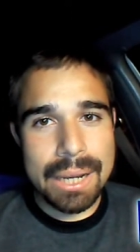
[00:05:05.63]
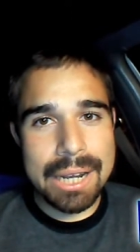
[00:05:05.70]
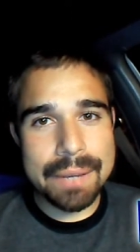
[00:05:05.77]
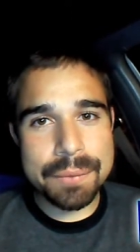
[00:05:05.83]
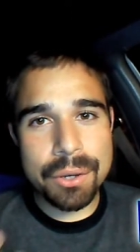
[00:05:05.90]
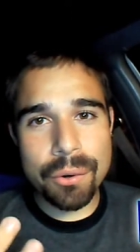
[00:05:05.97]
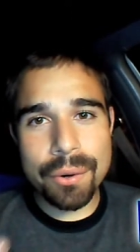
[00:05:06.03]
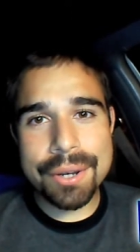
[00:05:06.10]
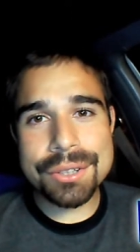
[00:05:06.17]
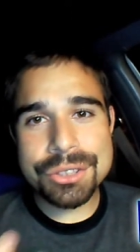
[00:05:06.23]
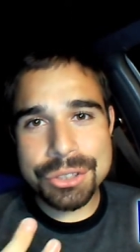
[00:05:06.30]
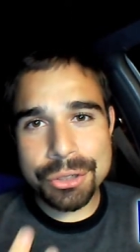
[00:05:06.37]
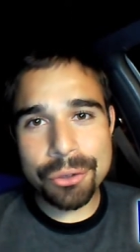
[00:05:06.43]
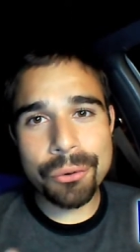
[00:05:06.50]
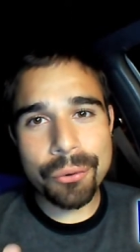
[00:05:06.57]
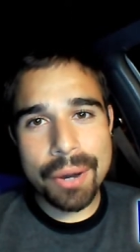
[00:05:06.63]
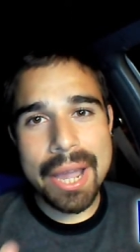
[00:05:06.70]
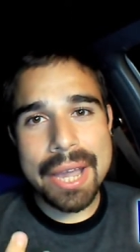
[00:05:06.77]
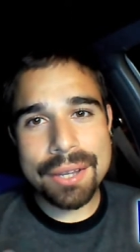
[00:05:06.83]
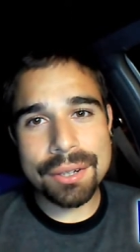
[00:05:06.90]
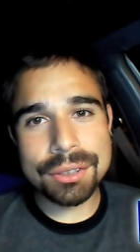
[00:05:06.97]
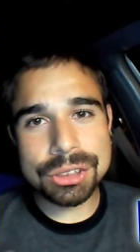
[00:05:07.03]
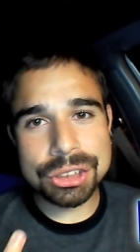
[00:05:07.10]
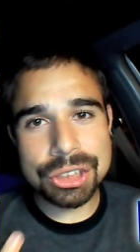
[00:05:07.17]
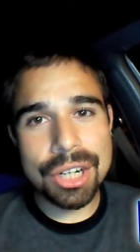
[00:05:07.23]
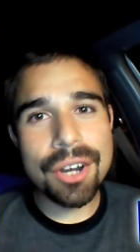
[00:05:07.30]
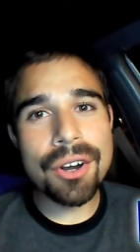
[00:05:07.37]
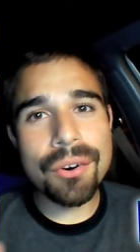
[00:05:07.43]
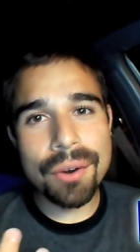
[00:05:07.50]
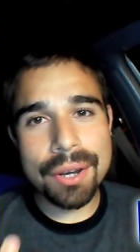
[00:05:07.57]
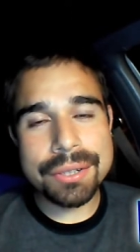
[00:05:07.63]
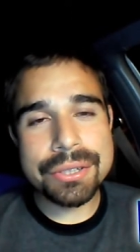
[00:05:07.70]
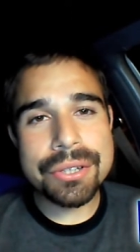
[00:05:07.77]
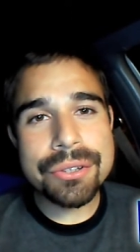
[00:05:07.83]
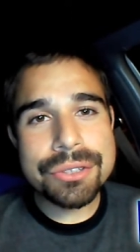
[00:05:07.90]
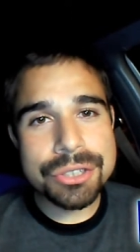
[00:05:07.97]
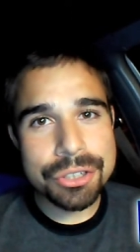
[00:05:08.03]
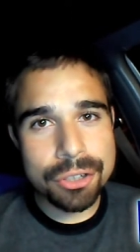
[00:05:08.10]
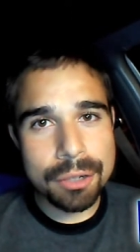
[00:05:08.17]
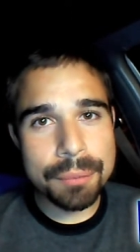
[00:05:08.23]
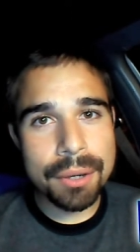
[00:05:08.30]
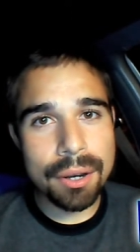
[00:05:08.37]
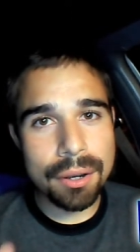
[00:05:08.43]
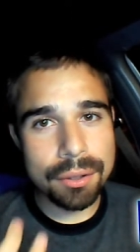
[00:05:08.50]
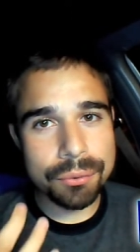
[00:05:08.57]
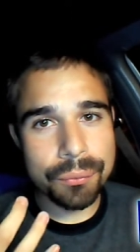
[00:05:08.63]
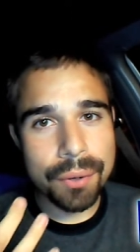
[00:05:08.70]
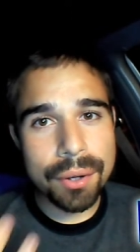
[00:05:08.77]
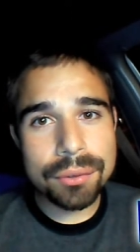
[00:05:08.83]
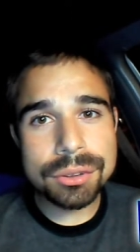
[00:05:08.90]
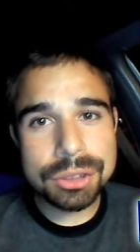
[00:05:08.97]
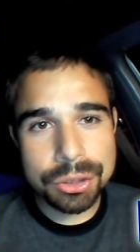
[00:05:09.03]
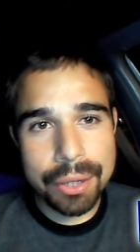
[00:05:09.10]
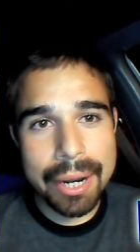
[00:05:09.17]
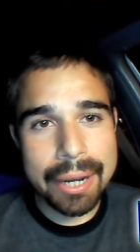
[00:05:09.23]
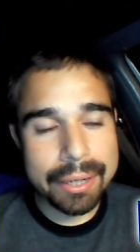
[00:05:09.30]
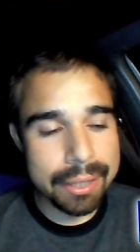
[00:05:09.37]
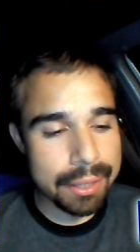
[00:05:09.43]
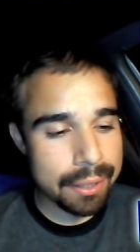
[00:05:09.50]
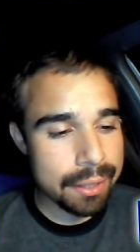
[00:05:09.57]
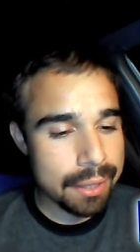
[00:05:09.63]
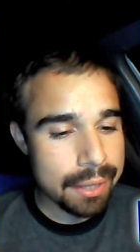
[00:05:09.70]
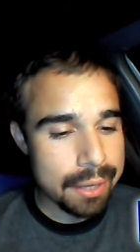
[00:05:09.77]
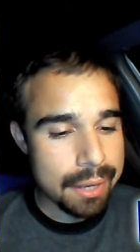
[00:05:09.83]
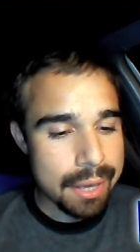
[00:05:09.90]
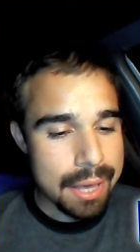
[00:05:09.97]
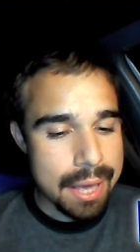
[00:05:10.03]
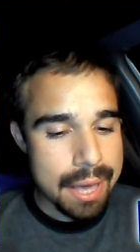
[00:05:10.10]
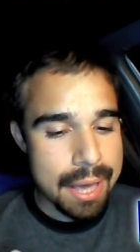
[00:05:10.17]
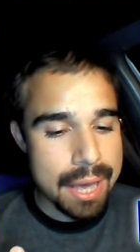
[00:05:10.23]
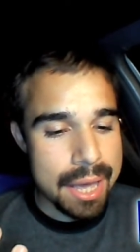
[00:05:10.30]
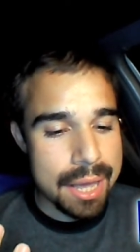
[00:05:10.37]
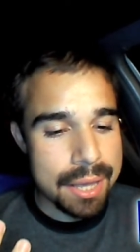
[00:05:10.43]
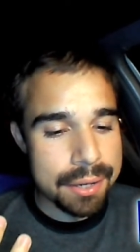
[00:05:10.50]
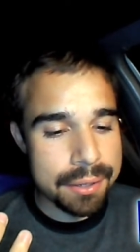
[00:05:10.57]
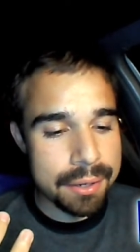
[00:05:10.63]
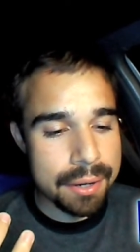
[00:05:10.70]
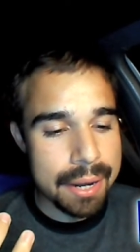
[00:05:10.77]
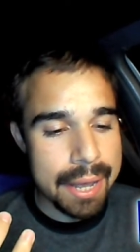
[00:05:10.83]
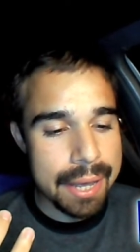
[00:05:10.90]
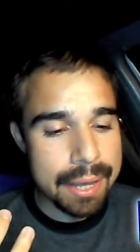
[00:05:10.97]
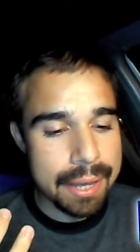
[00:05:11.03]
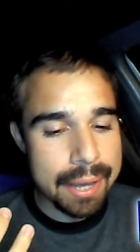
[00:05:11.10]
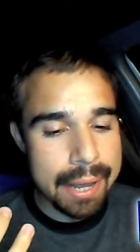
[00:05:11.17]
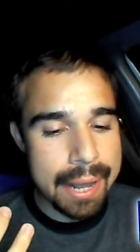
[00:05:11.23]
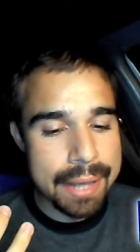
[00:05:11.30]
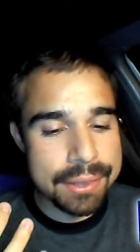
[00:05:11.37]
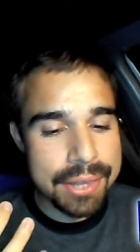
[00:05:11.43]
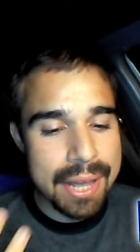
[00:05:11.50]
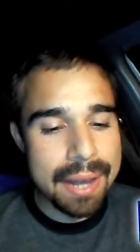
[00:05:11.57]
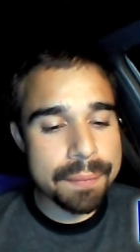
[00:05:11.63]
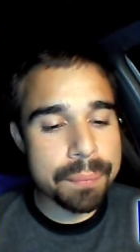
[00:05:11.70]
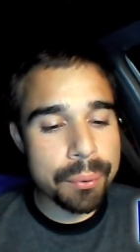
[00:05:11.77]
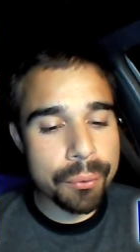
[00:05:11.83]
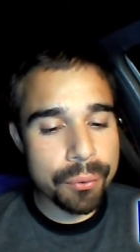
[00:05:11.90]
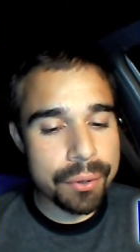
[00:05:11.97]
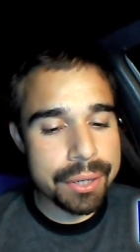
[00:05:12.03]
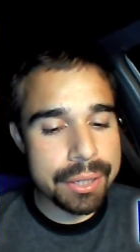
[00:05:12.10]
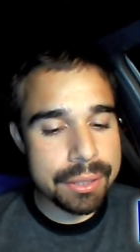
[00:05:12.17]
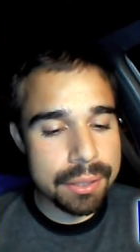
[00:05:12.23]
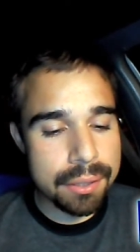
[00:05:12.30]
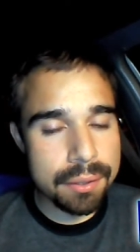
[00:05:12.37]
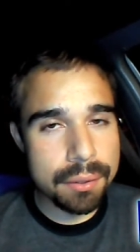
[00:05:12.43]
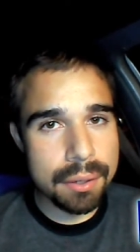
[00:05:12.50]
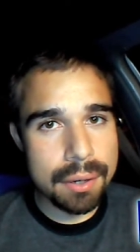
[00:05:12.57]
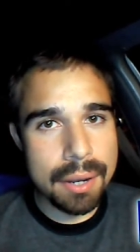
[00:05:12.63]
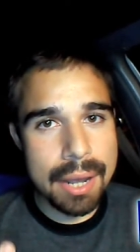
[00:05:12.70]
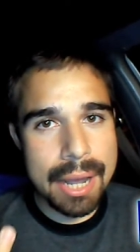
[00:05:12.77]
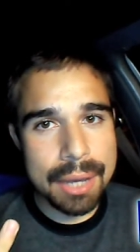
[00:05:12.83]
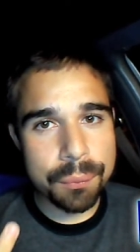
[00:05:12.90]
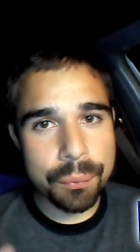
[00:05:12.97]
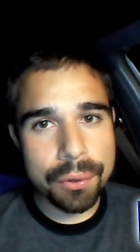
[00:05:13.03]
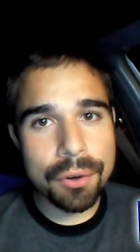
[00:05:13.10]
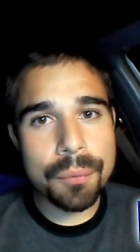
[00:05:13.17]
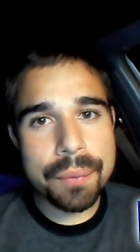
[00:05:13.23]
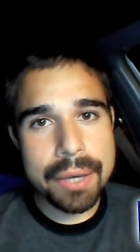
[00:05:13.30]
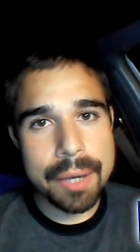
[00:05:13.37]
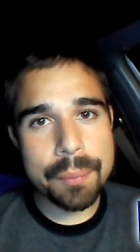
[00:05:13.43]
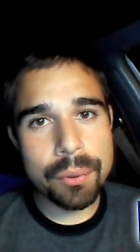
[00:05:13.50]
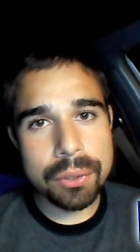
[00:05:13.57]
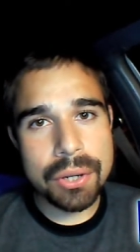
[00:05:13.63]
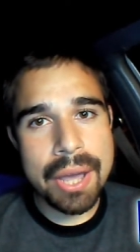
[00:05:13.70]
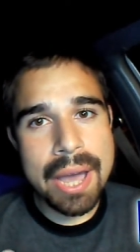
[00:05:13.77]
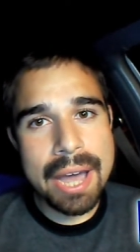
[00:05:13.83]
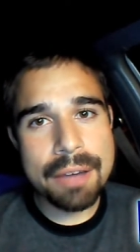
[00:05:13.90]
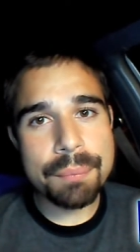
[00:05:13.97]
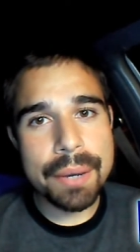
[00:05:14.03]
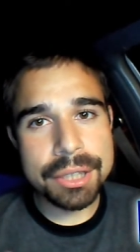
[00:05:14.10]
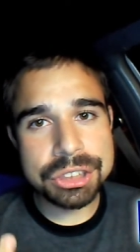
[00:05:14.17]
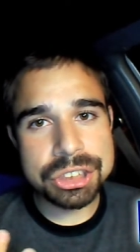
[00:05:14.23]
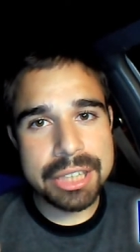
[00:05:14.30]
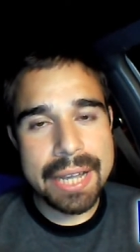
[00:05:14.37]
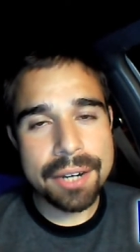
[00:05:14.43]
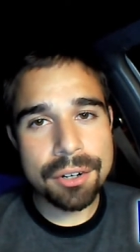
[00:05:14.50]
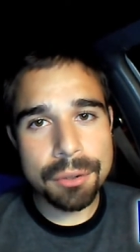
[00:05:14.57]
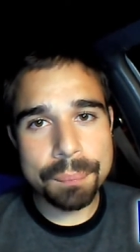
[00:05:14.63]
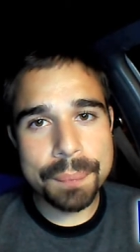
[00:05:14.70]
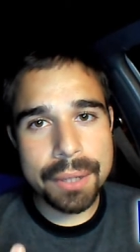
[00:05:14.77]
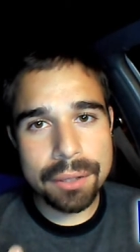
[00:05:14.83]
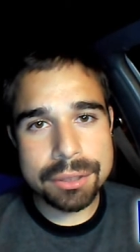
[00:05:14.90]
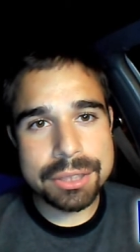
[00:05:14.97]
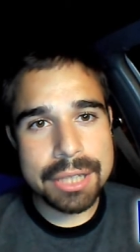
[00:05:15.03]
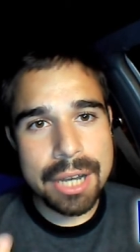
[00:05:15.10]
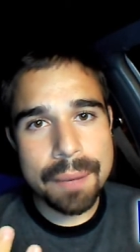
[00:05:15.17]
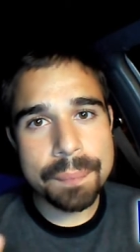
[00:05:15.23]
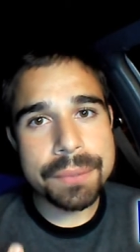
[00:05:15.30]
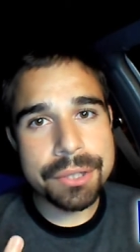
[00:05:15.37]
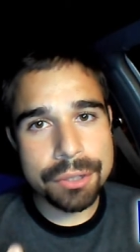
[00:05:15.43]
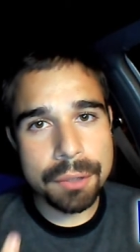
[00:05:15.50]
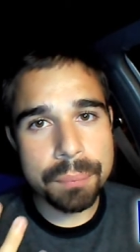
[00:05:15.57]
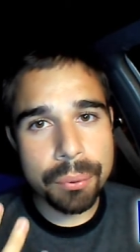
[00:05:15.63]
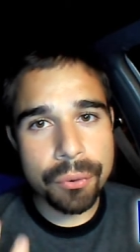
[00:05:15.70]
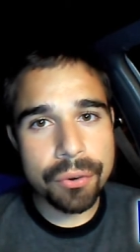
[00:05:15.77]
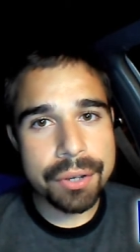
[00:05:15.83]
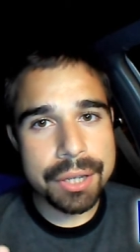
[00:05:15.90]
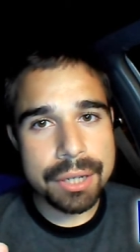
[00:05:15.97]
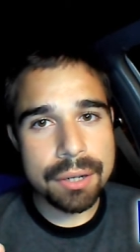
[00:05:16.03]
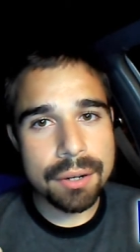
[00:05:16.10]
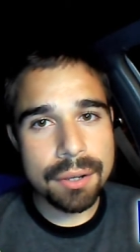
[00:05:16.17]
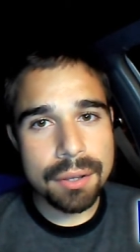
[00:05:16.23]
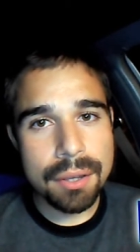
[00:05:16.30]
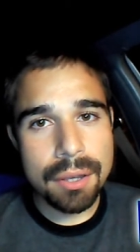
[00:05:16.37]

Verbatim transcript: I'm going to create a show on YouTube called Road Trek. And at that point, I will be able to have my channel built up to the point